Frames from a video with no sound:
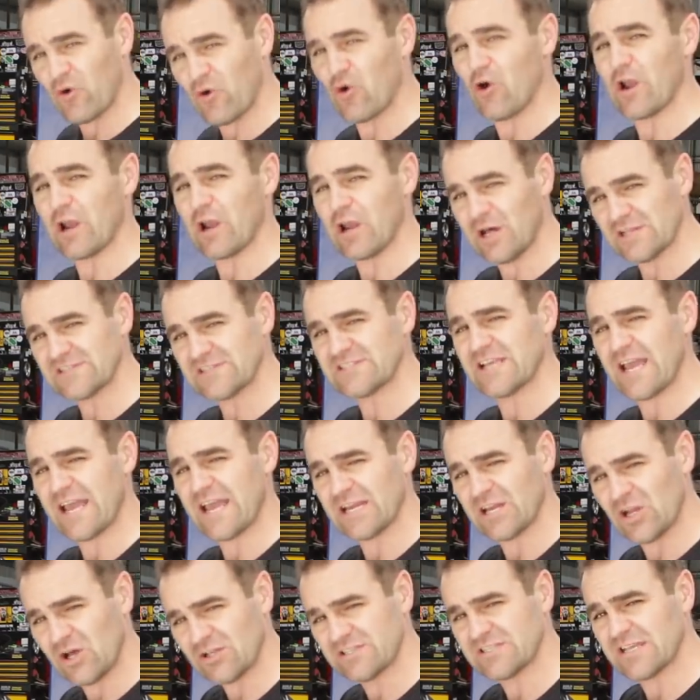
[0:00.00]
for lots
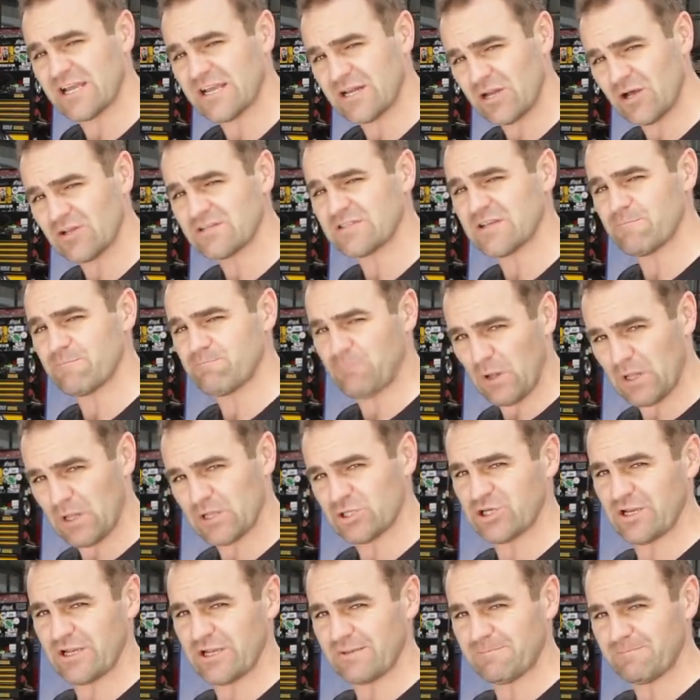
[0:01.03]
and lots and lots of
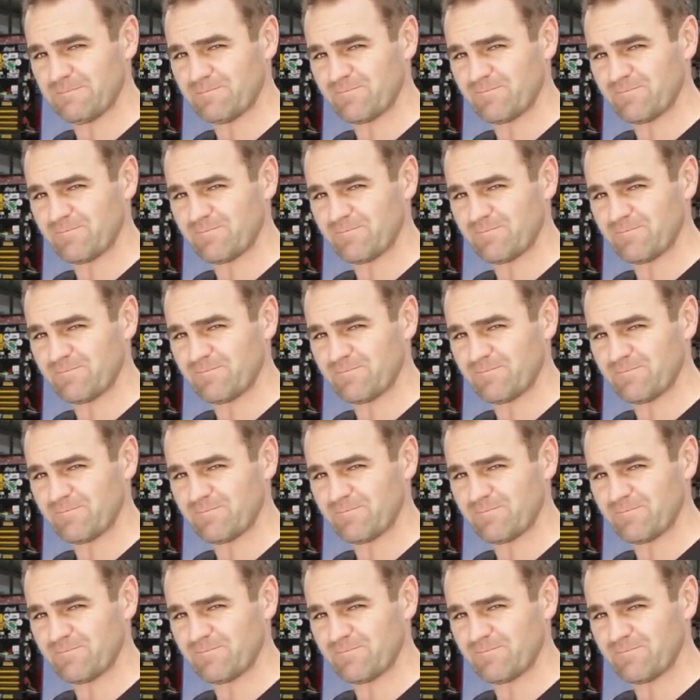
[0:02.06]
polishing.